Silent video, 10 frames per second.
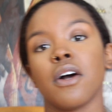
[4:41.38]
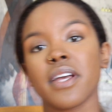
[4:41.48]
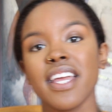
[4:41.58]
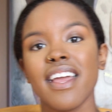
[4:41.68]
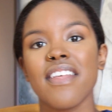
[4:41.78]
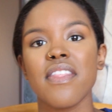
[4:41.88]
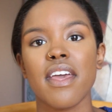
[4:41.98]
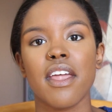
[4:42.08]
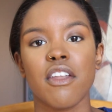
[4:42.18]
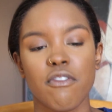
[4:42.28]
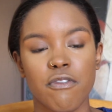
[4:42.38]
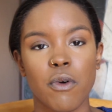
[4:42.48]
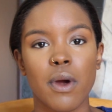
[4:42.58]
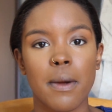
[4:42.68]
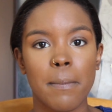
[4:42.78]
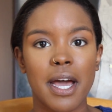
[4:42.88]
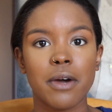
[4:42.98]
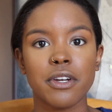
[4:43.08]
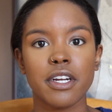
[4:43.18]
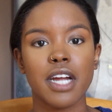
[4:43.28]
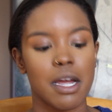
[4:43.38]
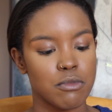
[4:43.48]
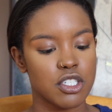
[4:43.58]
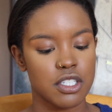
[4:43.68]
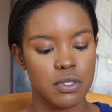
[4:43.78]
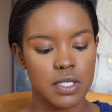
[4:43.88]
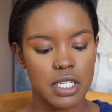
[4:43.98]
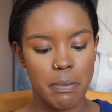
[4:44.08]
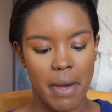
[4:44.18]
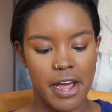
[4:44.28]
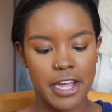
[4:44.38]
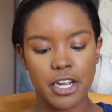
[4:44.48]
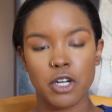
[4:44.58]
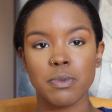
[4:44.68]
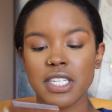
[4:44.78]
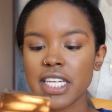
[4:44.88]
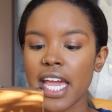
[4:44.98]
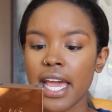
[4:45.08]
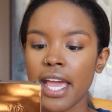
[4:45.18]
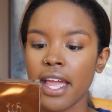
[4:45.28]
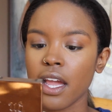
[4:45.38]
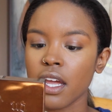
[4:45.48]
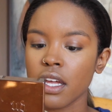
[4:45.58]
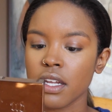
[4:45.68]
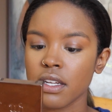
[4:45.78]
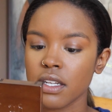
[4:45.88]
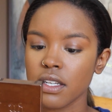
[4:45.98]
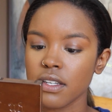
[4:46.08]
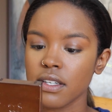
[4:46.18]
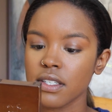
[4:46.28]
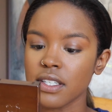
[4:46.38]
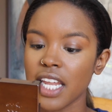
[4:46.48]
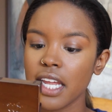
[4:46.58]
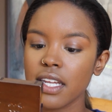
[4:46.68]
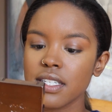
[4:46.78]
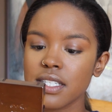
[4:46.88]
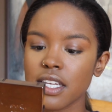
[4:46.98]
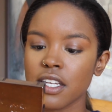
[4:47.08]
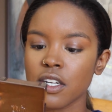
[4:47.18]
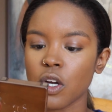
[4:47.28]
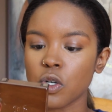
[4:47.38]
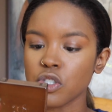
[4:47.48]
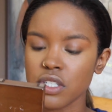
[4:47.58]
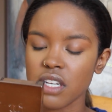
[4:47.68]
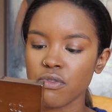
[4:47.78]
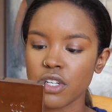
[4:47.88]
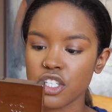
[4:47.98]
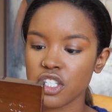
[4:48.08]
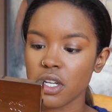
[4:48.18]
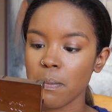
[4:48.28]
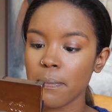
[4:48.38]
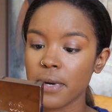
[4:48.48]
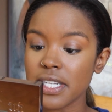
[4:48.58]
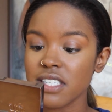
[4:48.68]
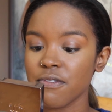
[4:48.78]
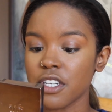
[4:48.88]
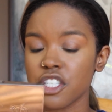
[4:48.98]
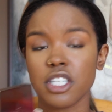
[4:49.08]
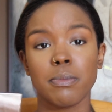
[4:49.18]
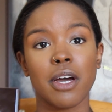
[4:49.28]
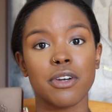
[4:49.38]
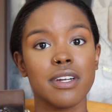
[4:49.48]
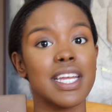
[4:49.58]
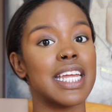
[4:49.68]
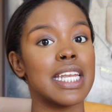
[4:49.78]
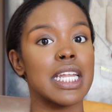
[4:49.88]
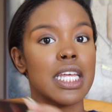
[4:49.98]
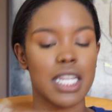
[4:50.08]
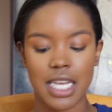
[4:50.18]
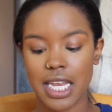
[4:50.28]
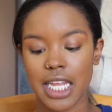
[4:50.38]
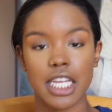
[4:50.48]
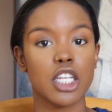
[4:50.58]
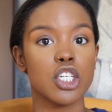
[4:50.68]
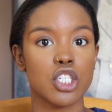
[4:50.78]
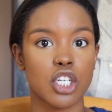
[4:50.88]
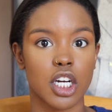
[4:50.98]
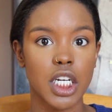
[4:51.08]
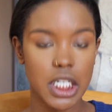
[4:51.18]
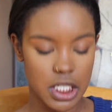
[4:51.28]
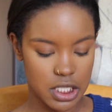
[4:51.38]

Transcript: Okay, and then for powder, I'm just using my Urban Decay Naked Skin Ultra Definition Pressed Finishing Powder in Naked Dark.